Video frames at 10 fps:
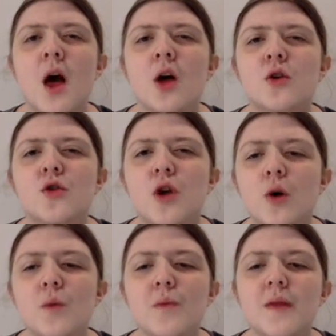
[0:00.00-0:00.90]

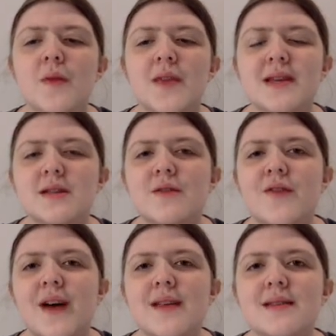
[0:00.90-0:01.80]
Note that this
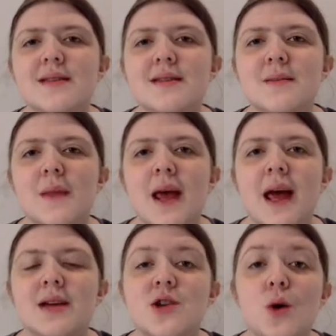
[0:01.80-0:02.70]
offence
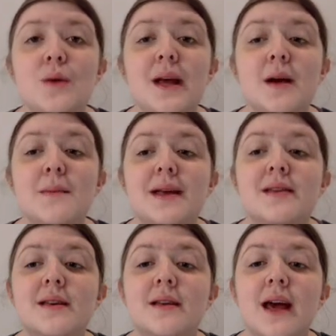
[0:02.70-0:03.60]
is only
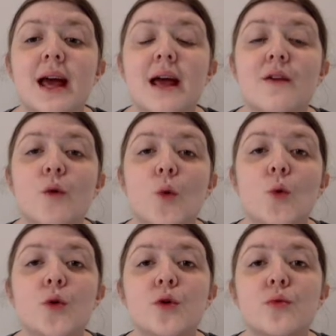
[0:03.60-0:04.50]
committed if all
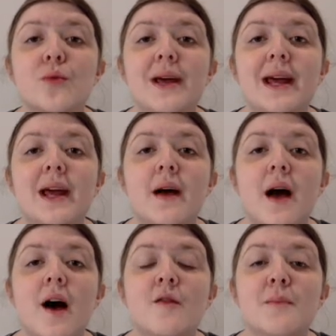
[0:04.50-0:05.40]
3
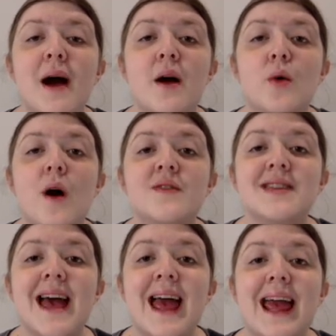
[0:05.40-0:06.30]
of paragraphs
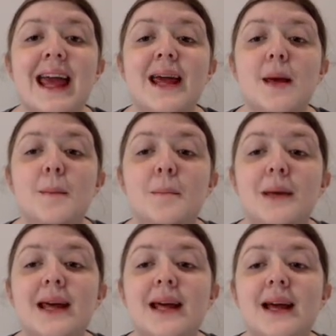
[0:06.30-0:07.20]
A,
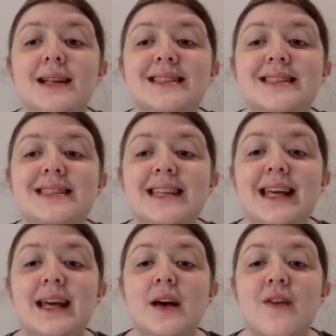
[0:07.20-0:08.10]
B and C
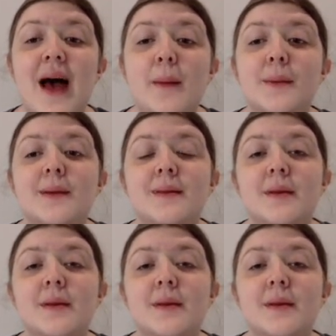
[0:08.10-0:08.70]
have happened.